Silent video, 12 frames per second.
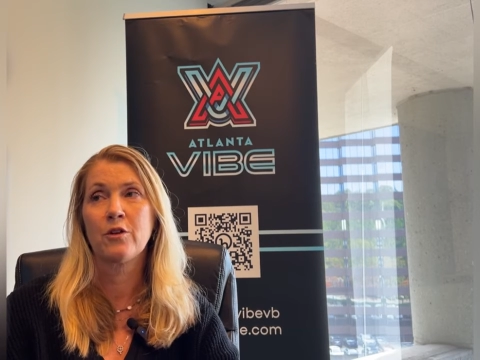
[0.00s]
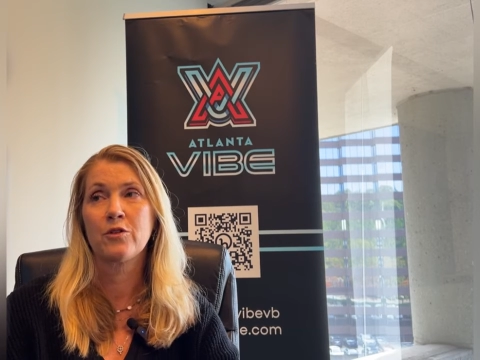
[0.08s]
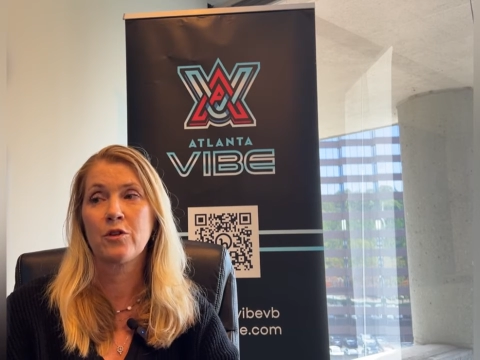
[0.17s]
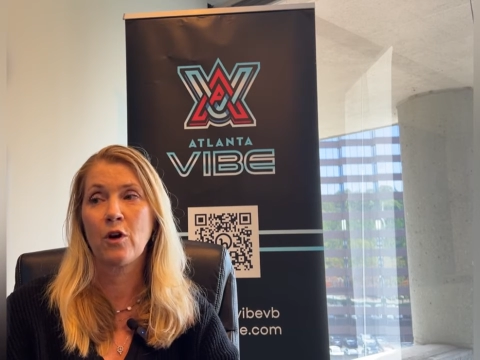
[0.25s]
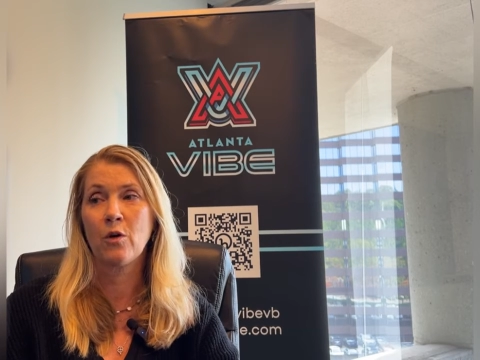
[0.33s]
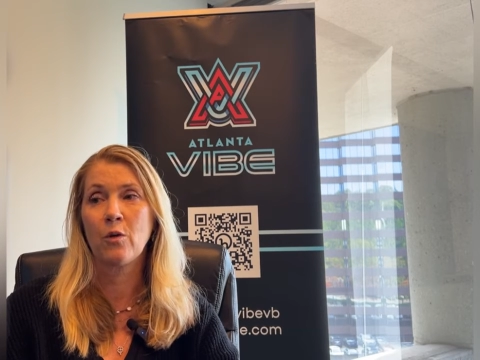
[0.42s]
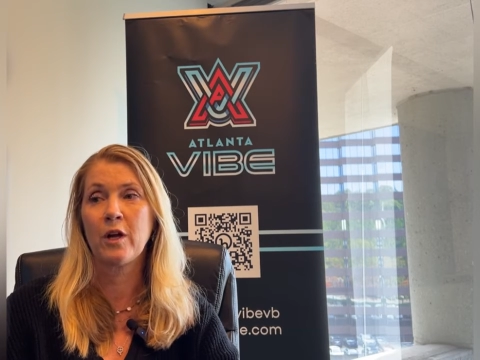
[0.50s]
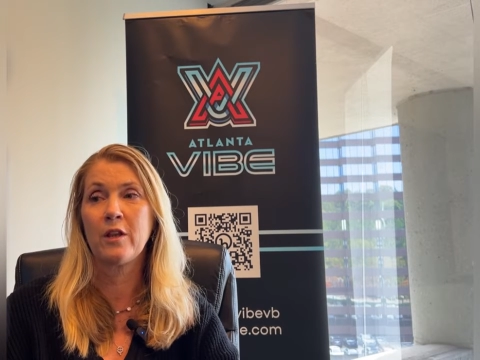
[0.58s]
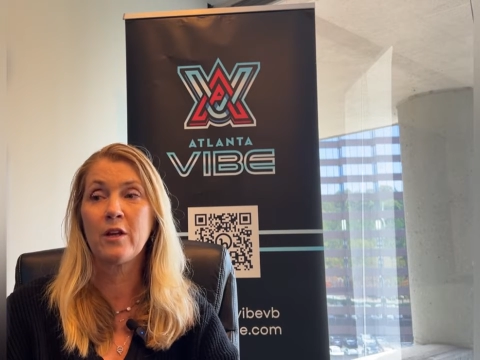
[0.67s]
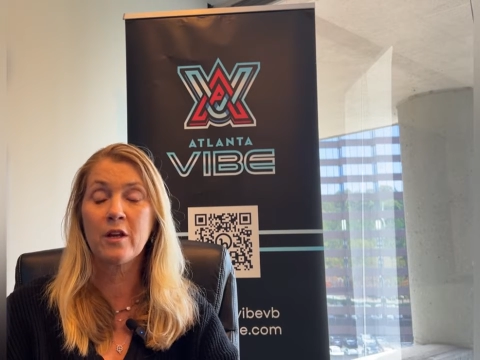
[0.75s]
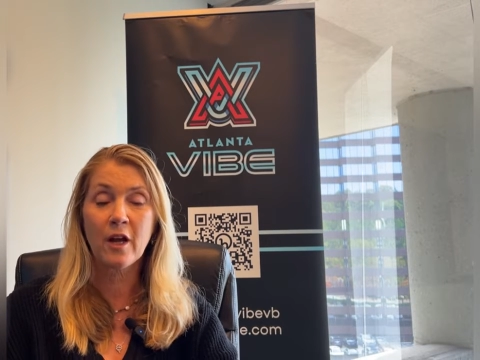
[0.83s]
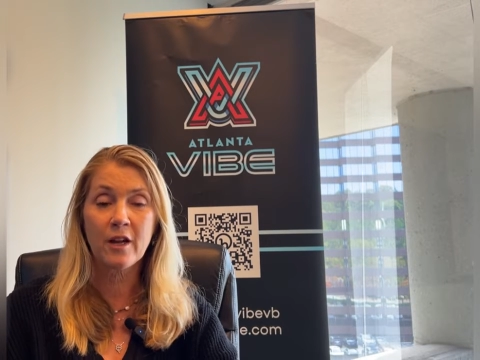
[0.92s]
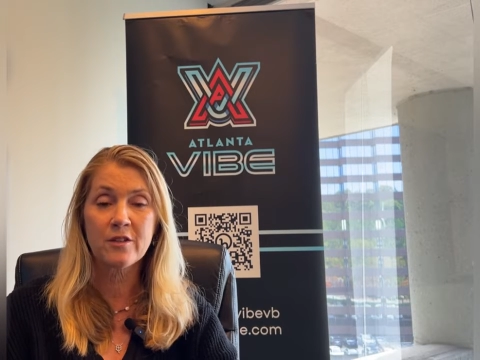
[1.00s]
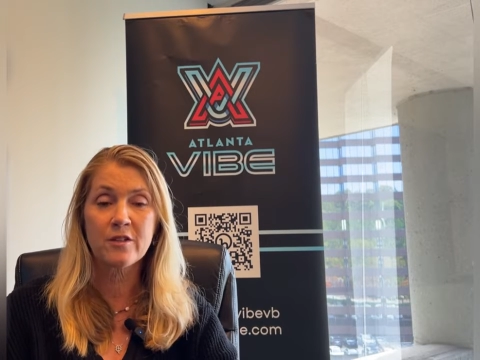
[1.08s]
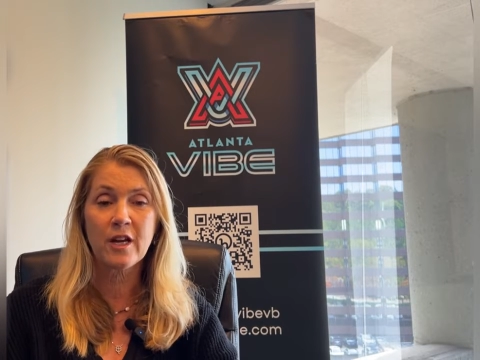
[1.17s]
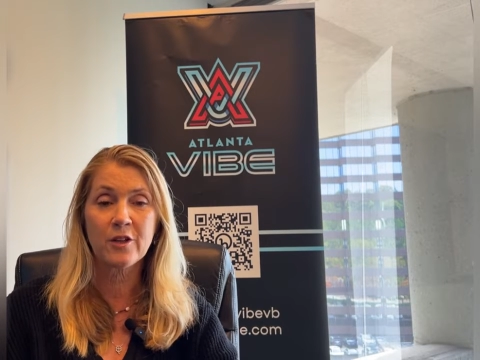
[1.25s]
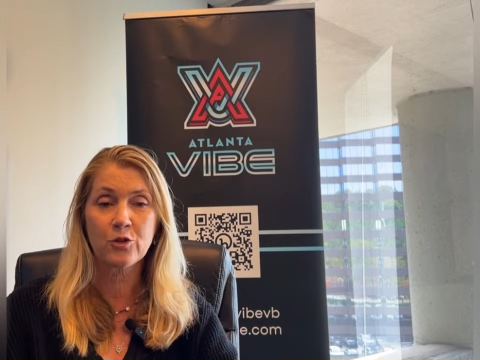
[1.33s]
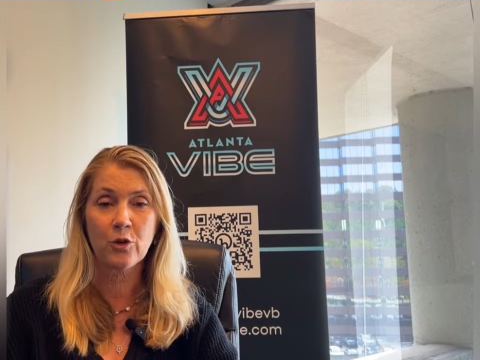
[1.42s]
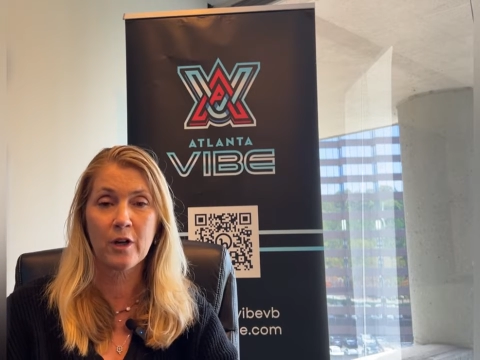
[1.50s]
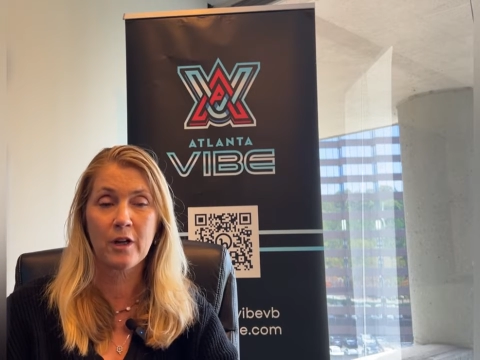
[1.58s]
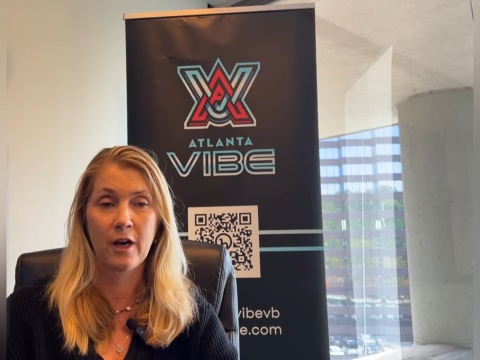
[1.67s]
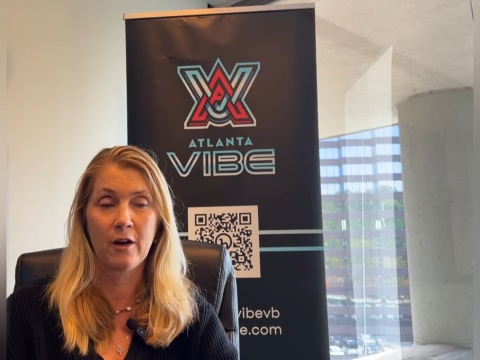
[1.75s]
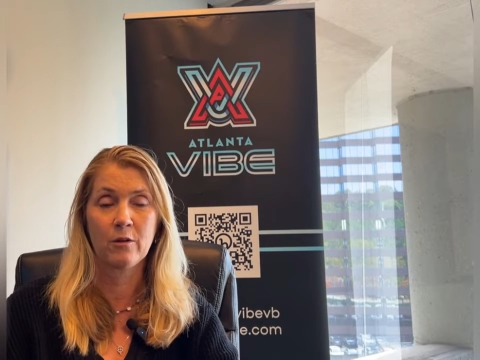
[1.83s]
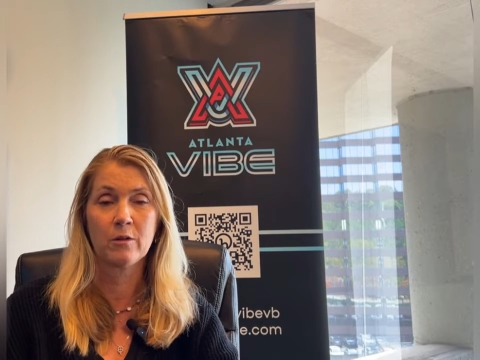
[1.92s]
So in the United States right
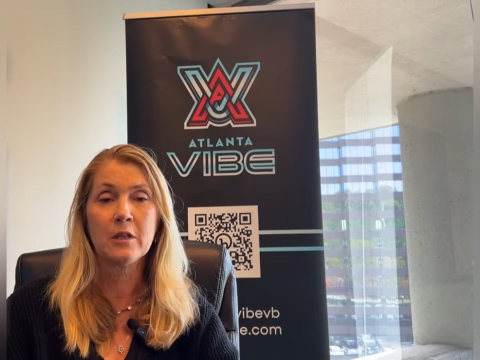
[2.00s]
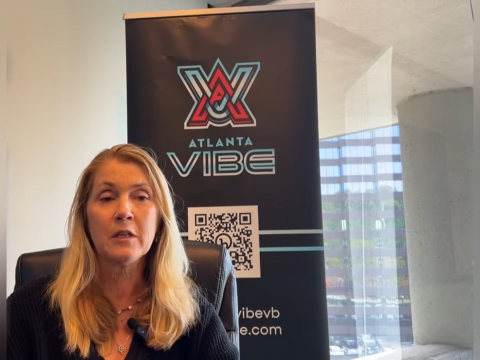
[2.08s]
now,